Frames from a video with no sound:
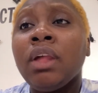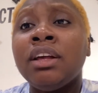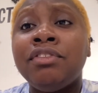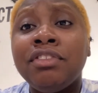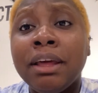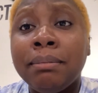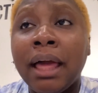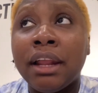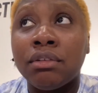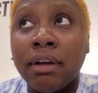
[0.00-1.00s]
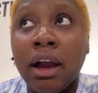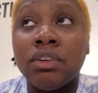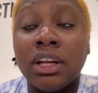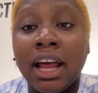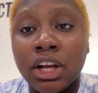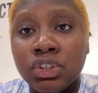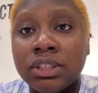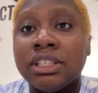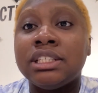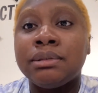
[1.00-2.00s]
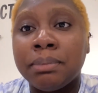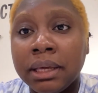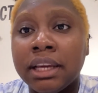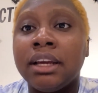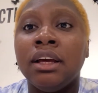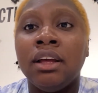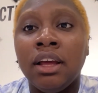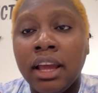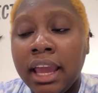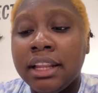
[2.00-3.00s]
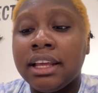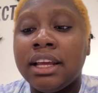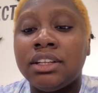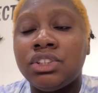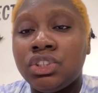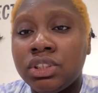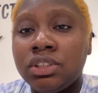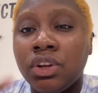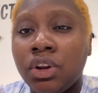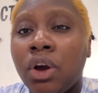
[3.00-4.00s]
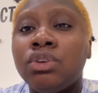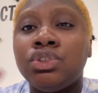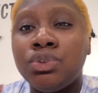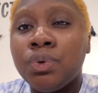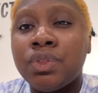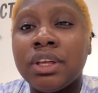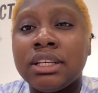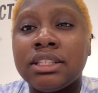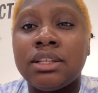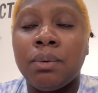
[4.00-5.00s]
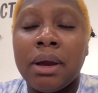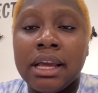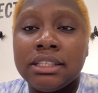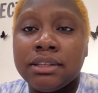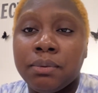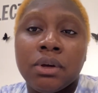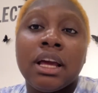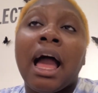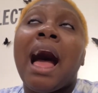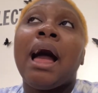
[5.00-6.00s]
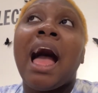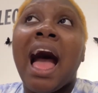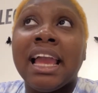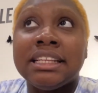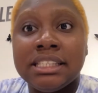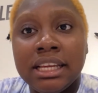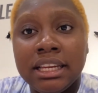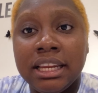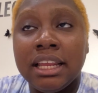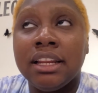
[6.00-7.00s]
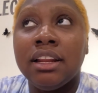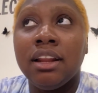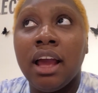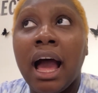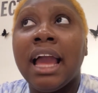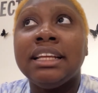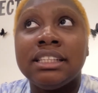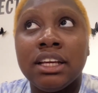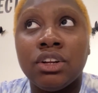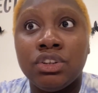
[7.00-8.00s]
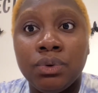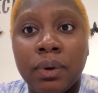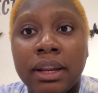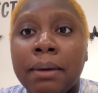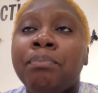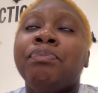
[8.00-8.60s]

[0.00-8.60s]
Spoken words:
flip that around and actually speak and get, do things the way it's supposed. I intend on doing it.